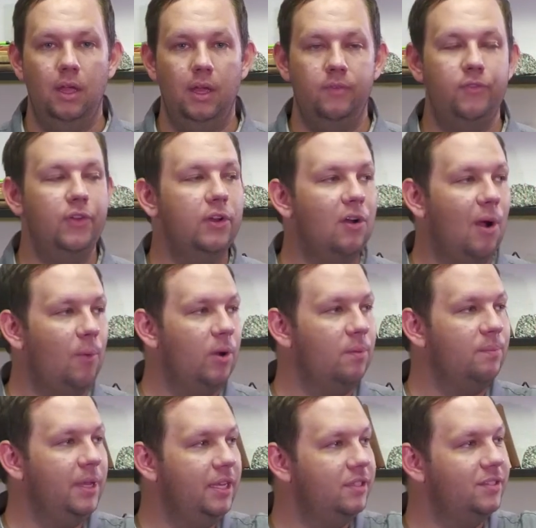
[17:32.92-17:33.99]
and figure out what it
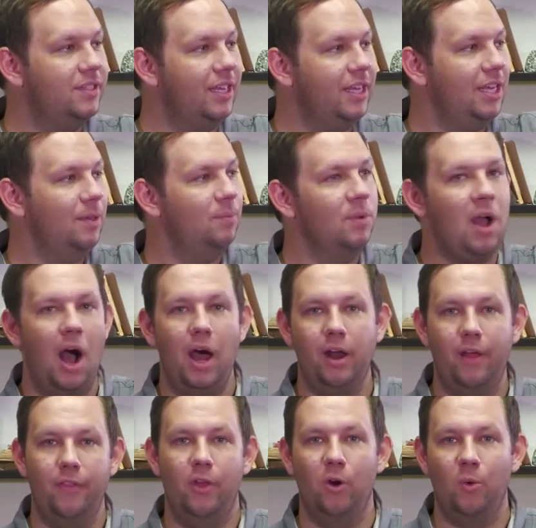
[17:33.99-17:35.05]
means to keep God
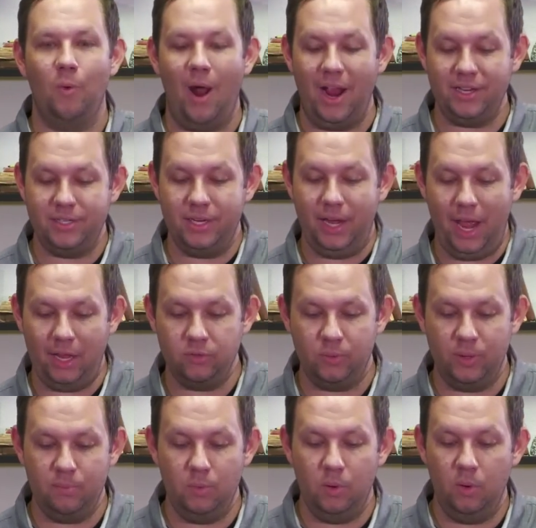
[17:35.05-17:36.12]
on the horizon as
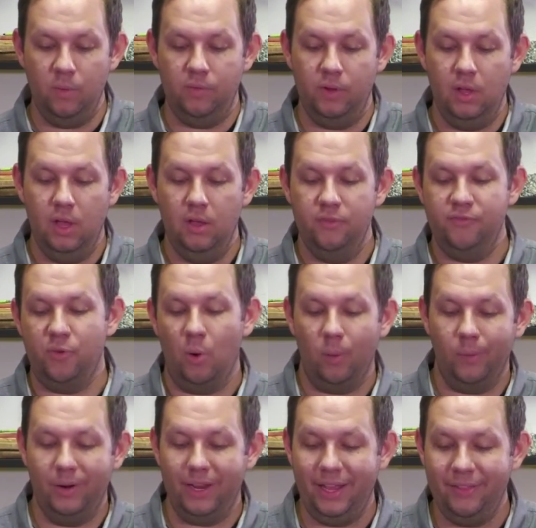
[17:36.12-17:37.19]
we move
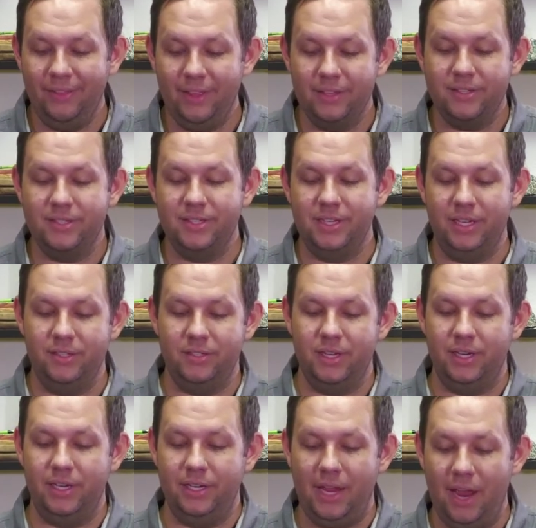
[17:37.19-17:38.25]
forward in this
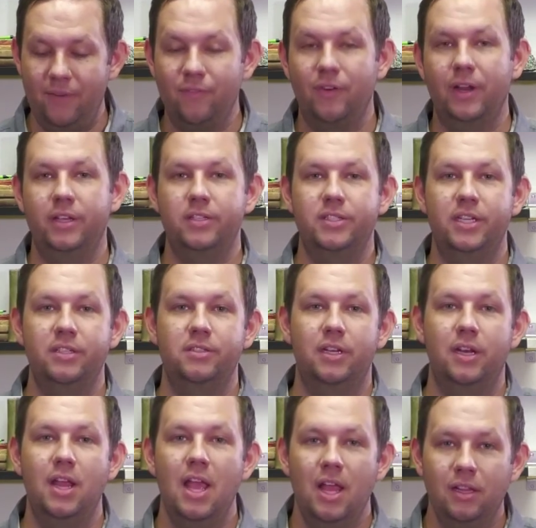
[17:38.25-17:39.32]
season and every
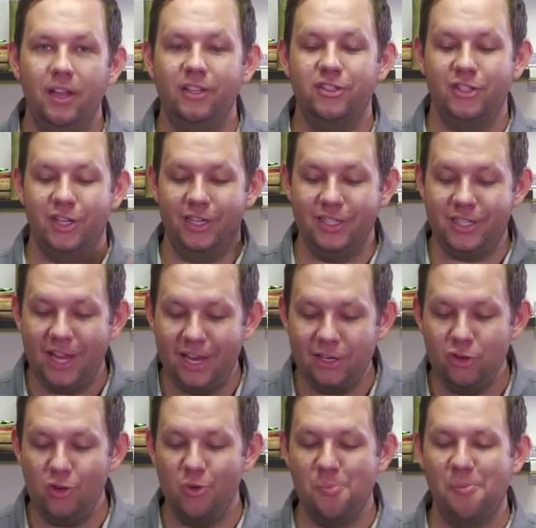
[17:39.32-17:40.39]
season. Let's
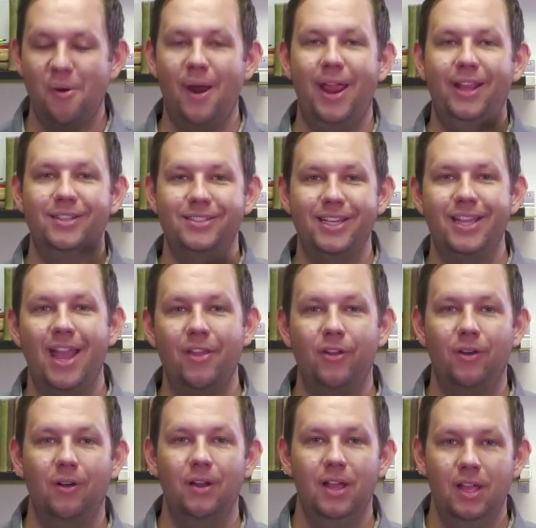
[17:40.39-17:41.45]
continue praying
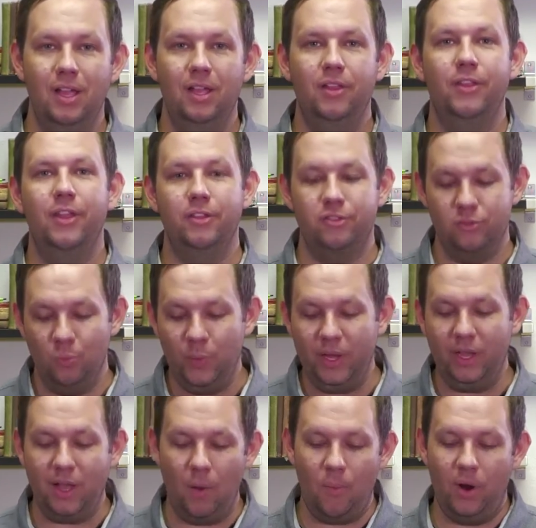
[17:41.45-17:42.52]
together this
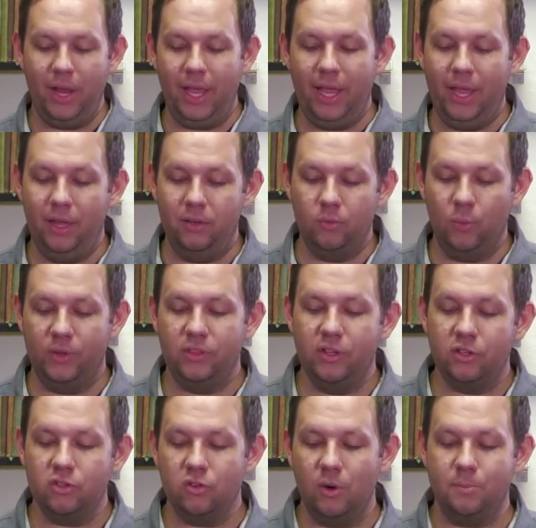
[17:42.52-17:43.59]
week. I want to end with
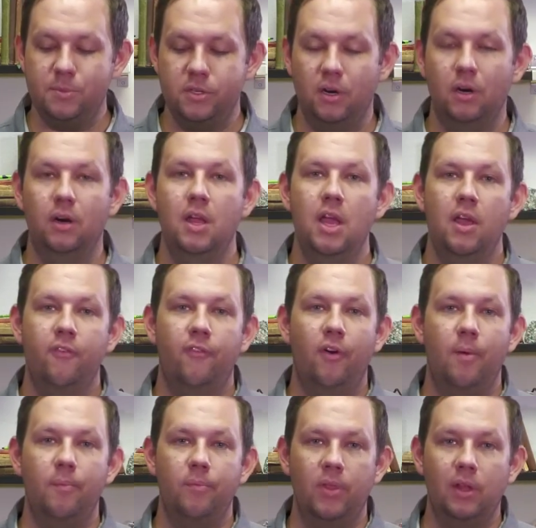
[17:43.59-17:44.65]
this scripture
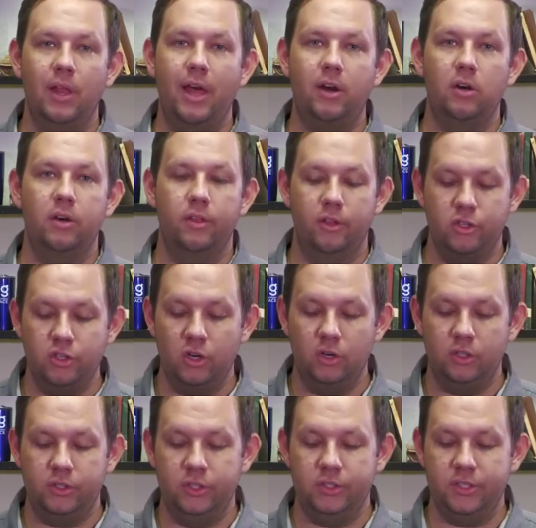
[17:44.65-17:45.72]
from the letter to the
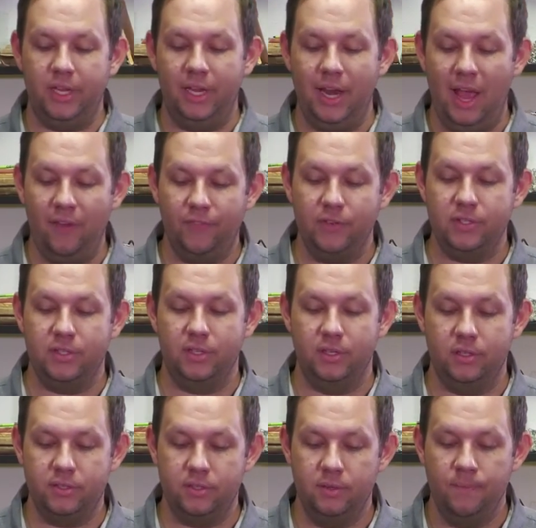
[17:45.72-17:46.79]
churches in
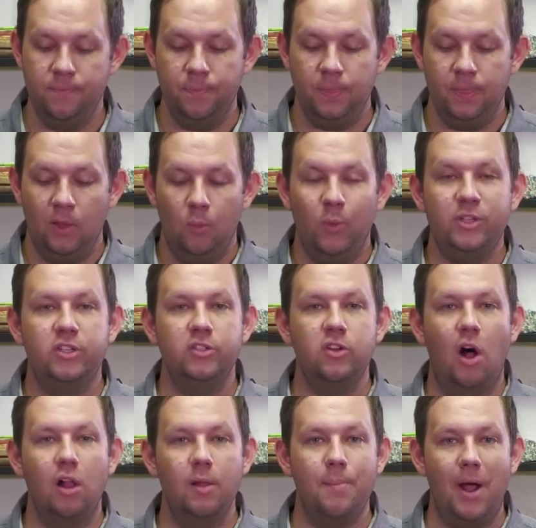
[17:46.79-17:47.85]
Ephesus, which is
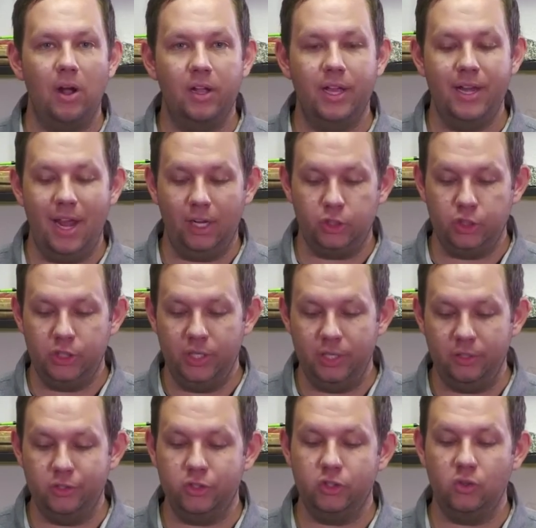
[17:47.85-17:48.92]
all about connection
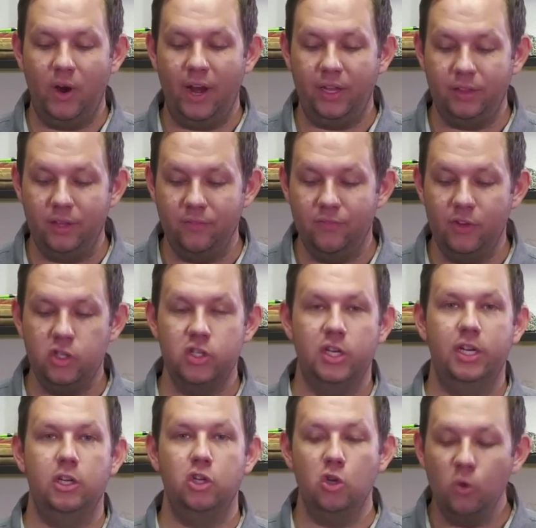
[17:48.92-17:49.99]
and strength and
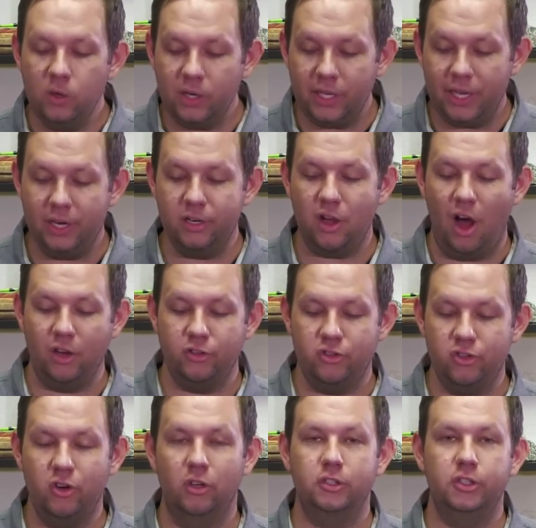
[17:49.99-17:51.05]
vision and unity in God's
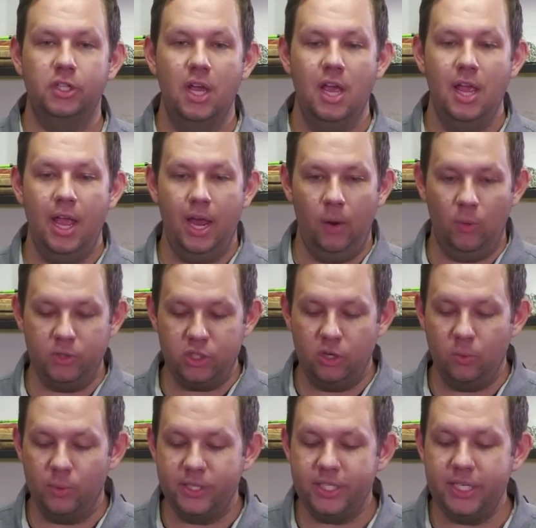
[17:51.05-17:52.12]
church. And I want you
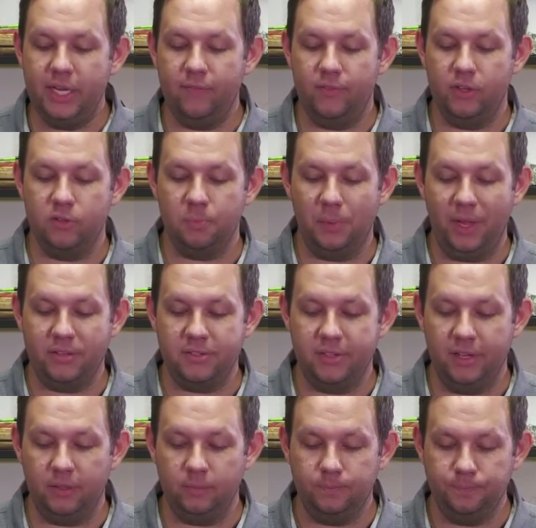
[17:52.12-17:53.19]
to receive this
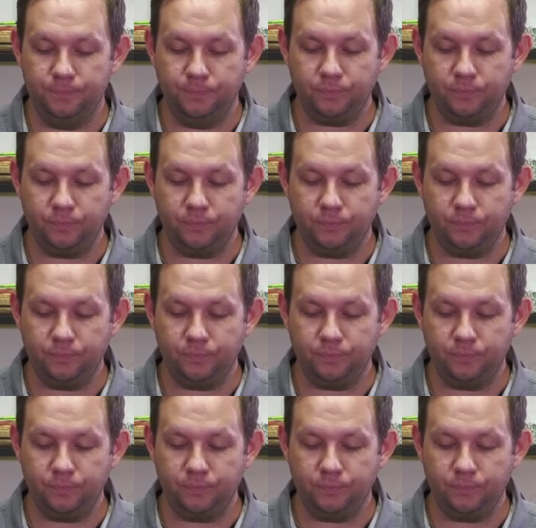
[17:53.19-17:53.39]
blessing.